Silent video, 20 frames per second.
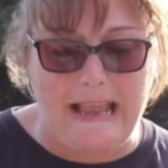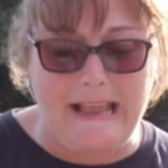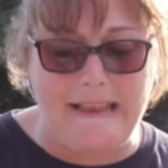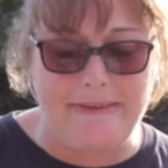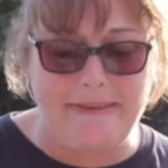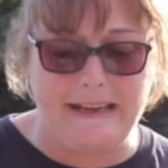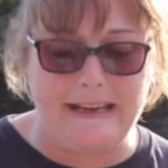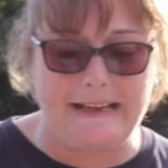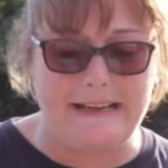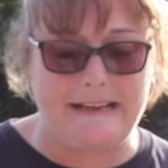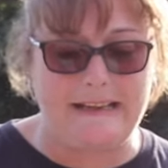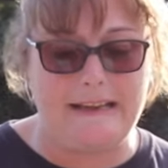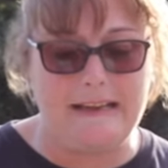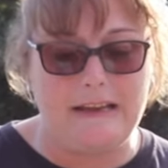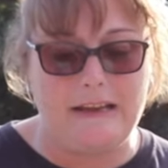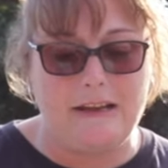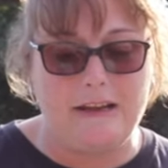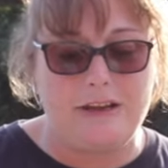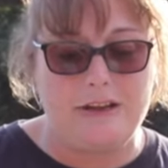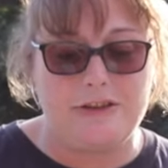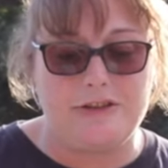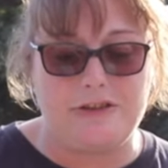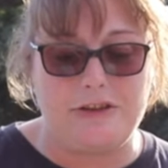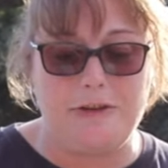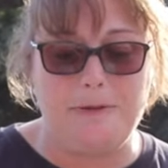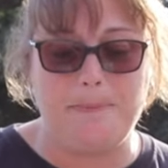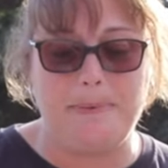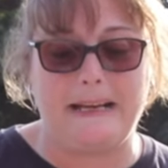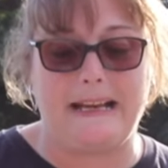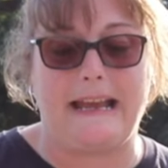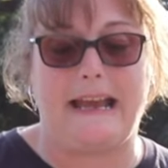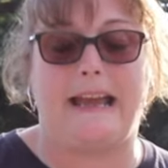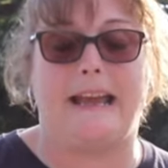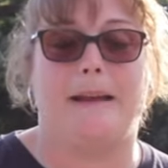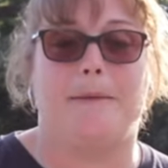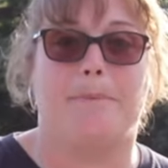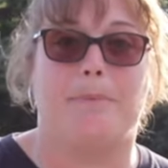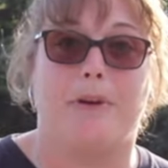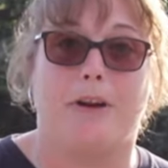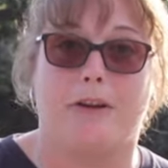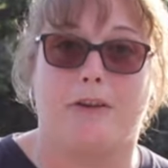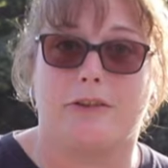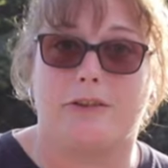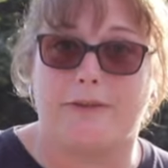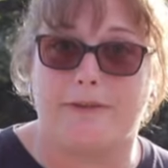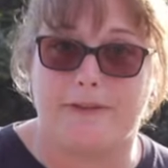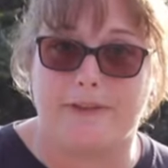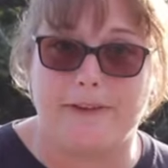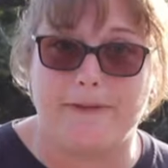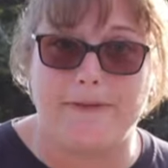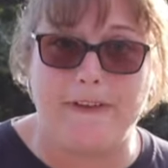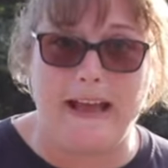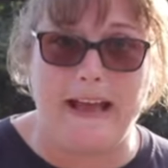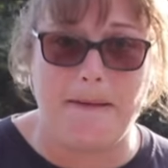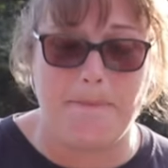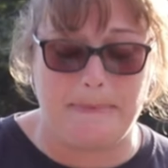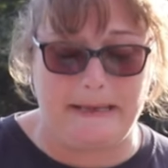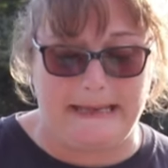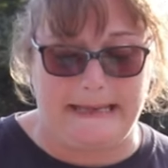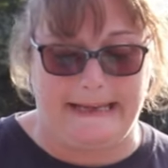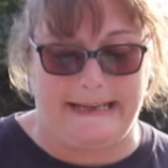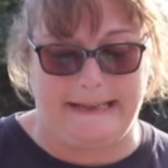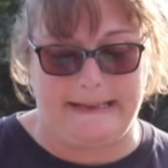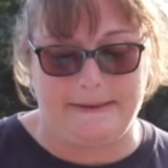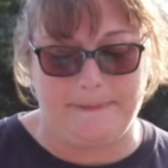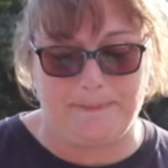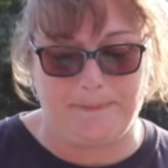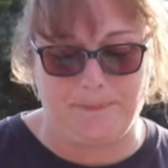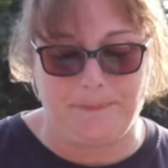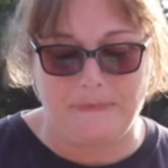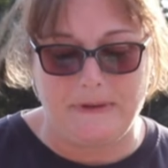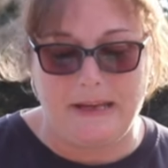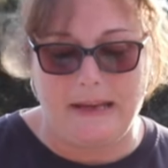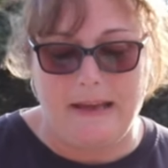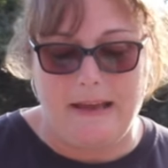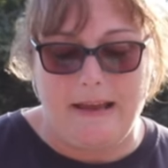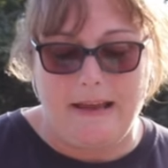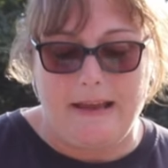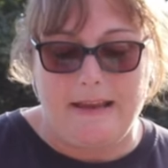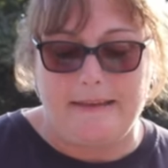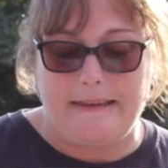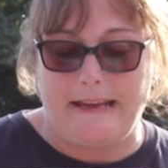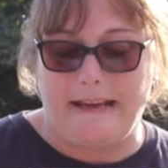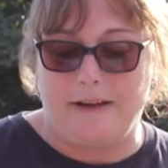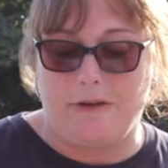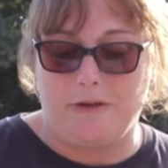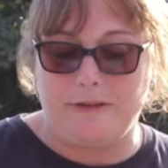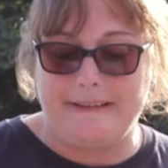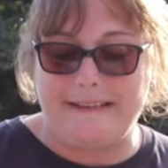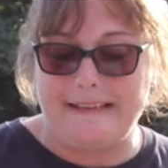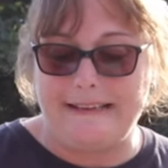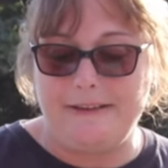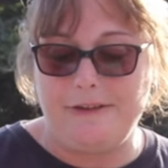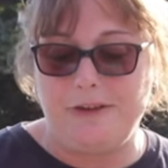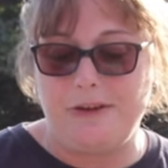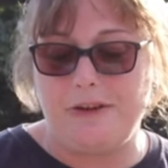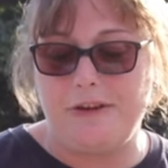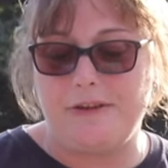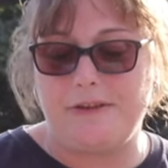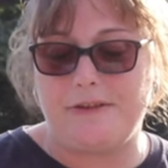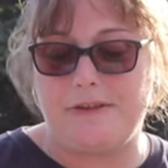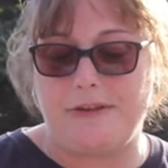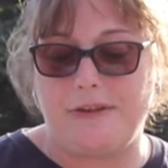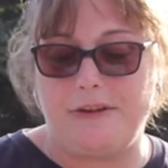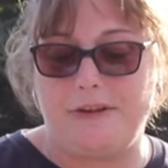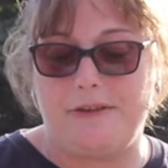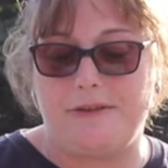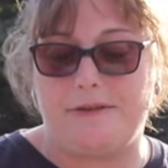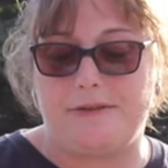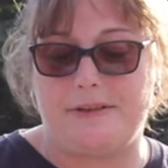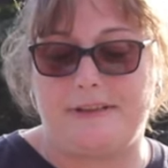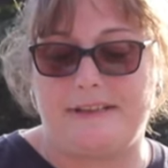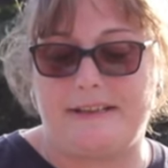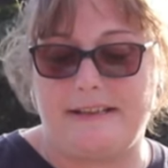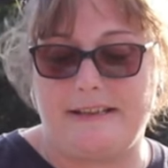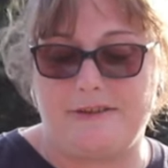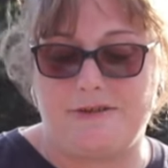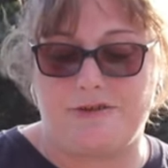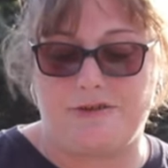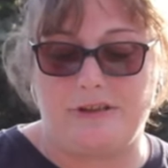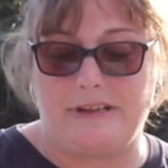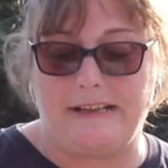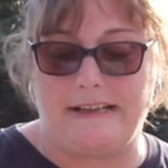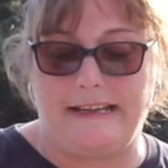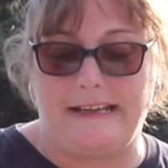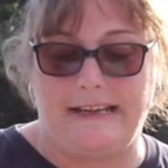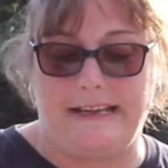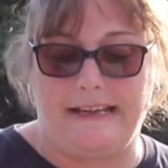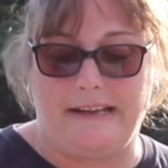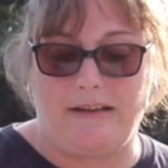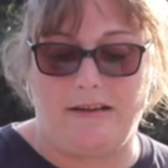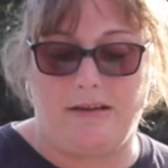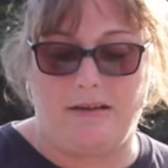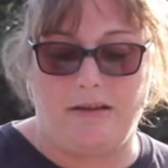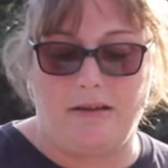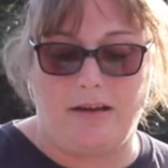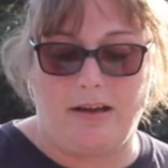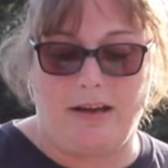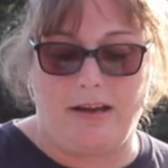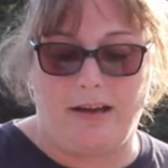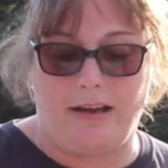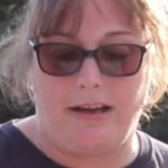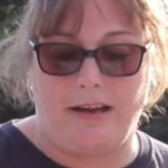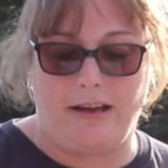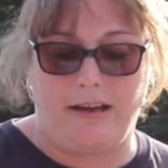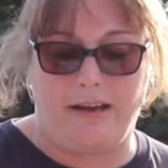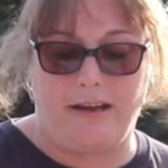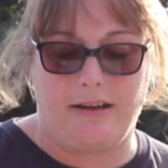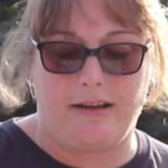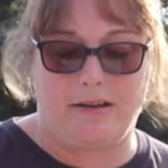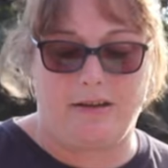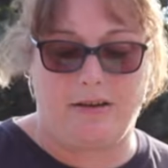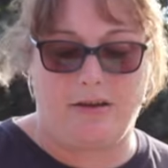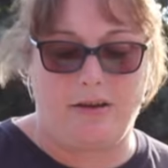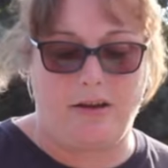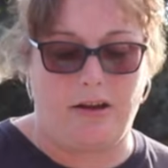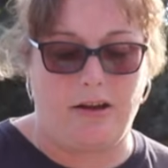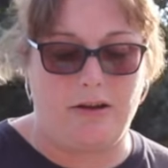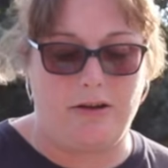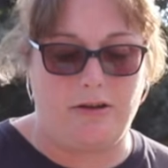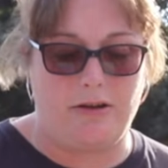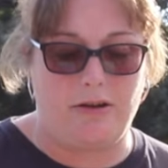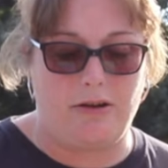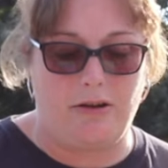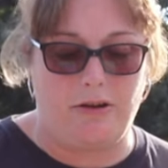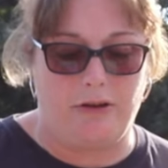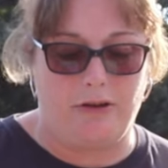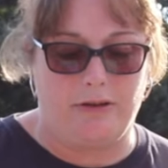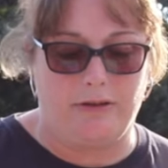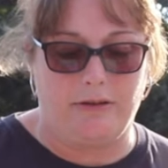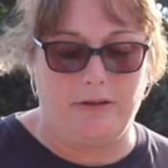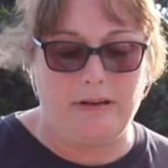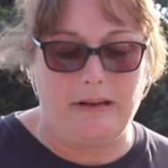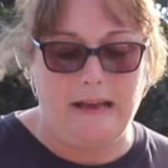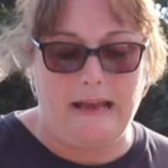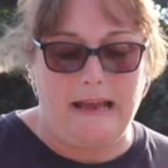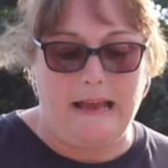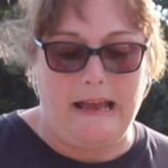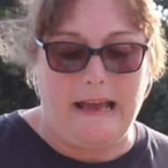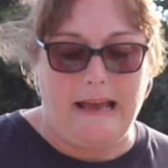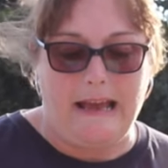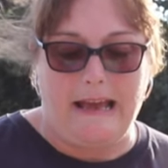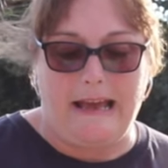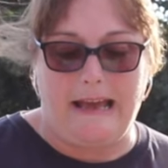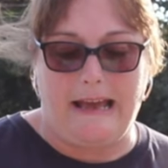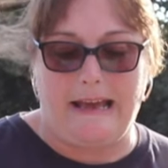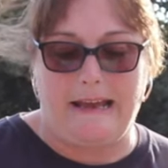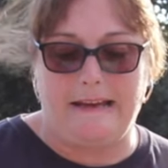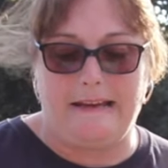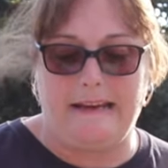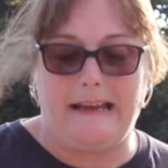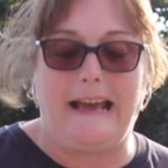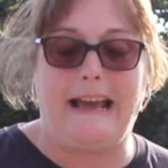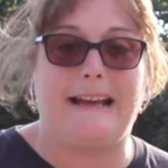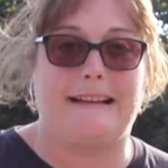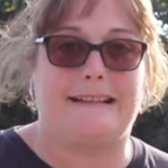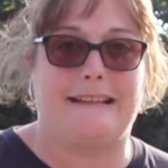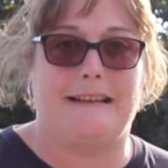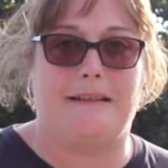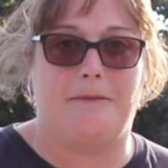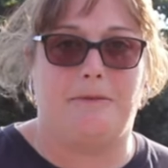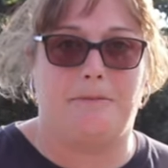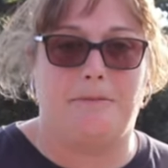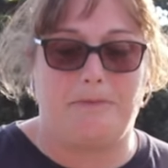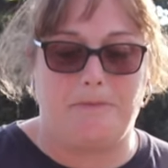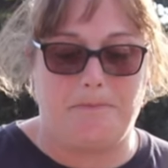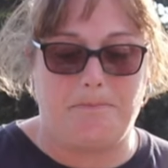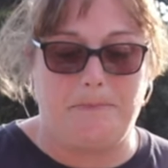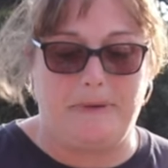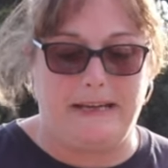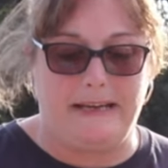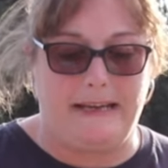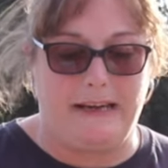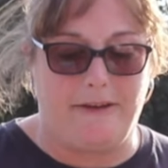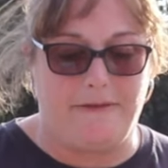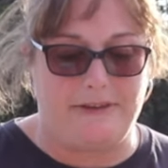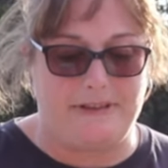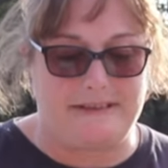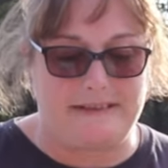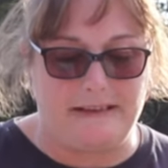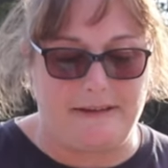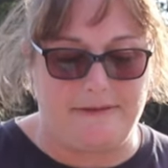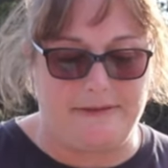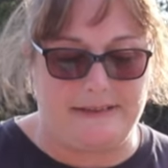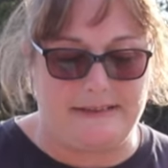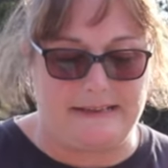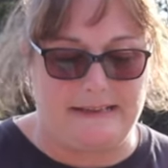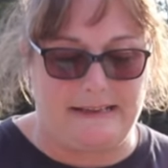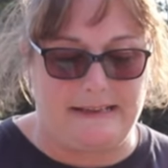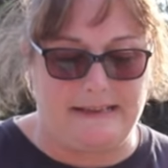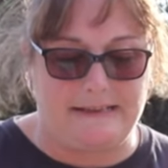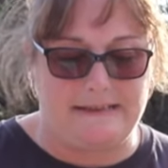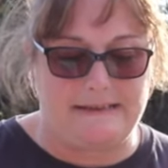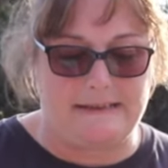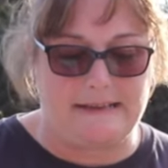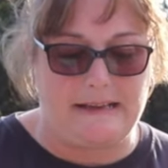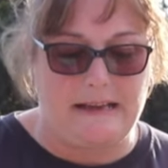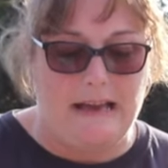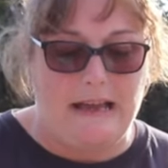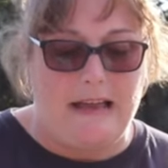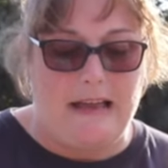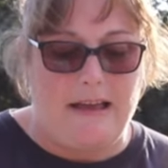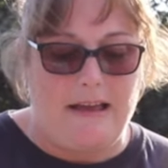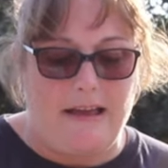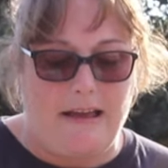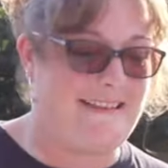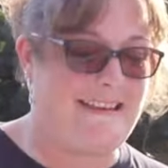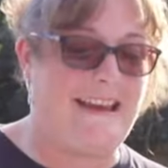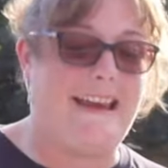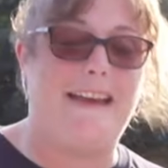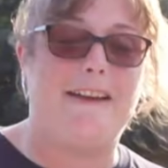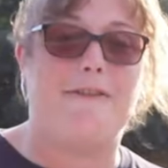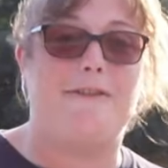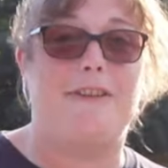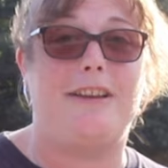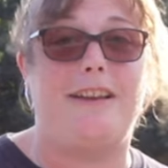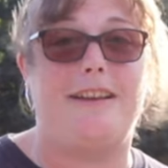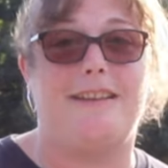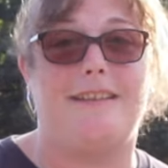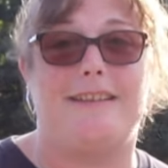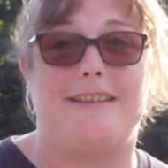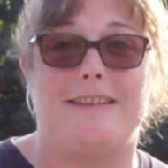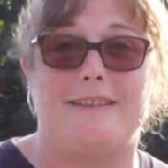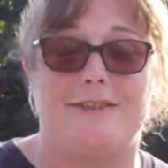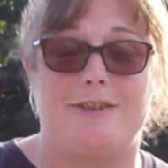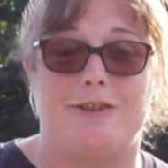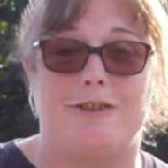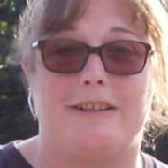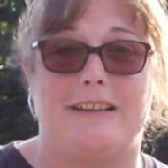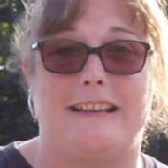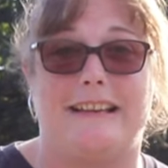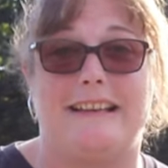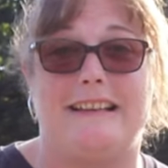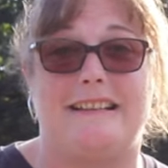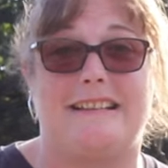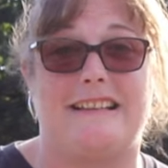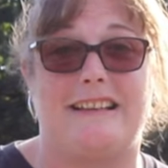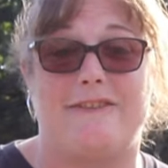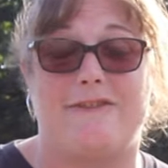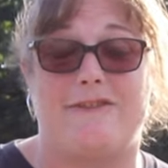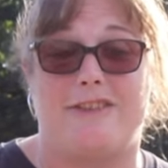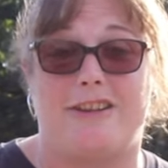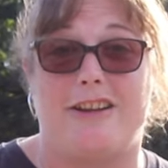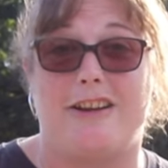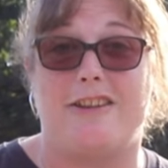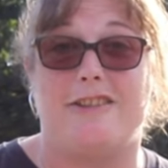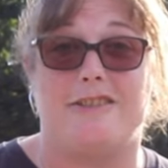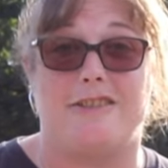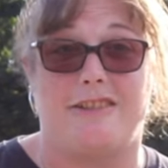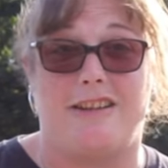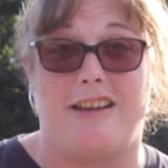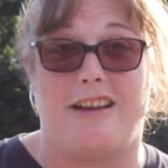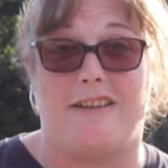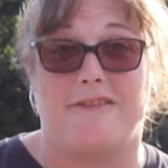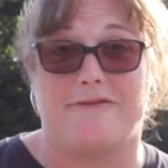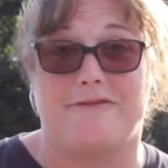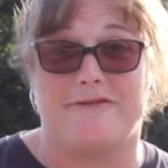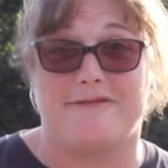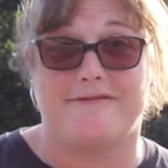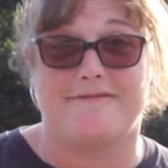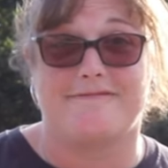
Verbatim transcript: and they soon became part of the family. They continued to traditionally uh, going along and adding many other services. They have learned that donkeys give loads of love,